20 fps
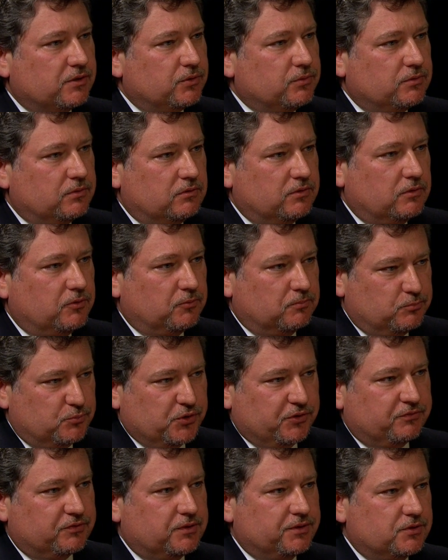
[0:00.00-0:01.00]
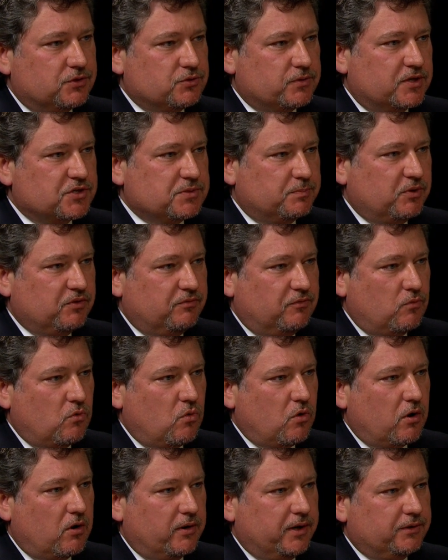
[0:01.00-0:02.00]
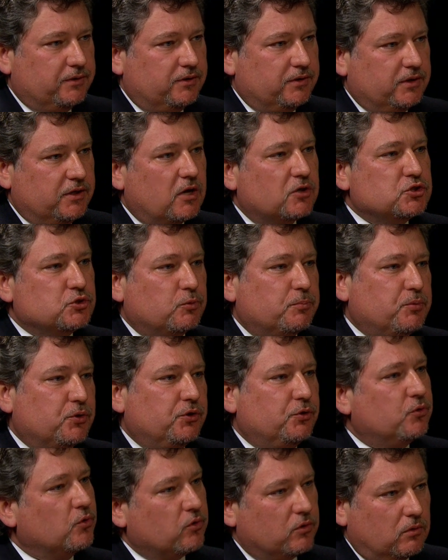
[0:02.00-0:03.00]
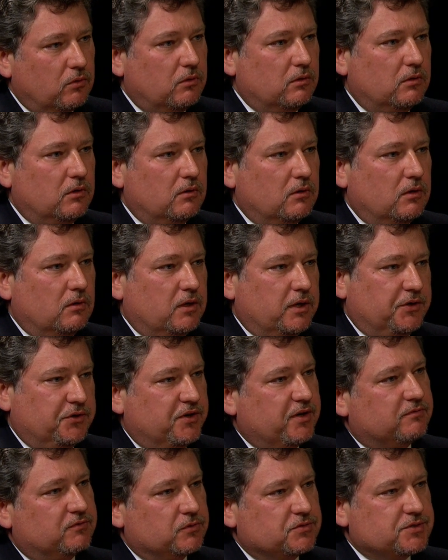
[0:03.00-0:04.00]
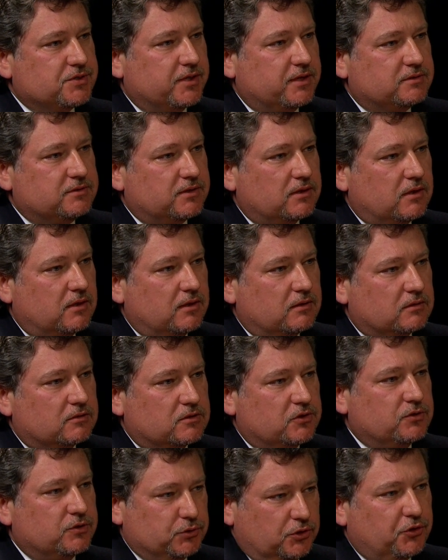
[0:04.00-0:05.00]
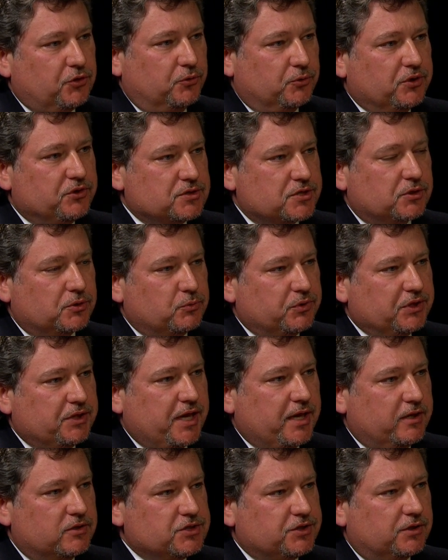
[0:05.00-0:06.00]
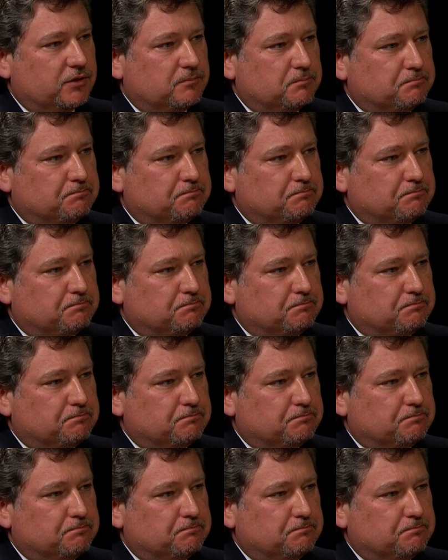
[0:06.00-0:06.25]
that you, you briefly addressed before and the entrepreneurial endeavors that uh, CUNY is going to engage in?